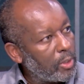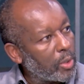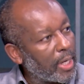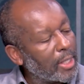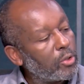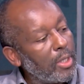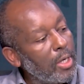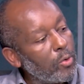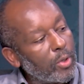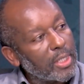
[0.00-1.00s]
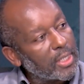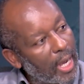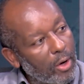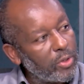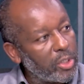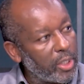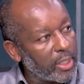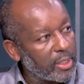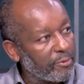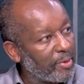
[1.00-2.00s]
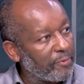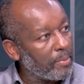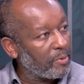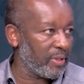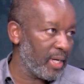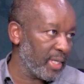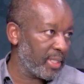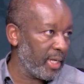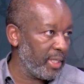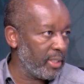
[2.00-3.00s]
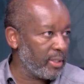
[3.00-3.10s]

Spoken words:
You can actually look at how the shares have performed over the last 10 years.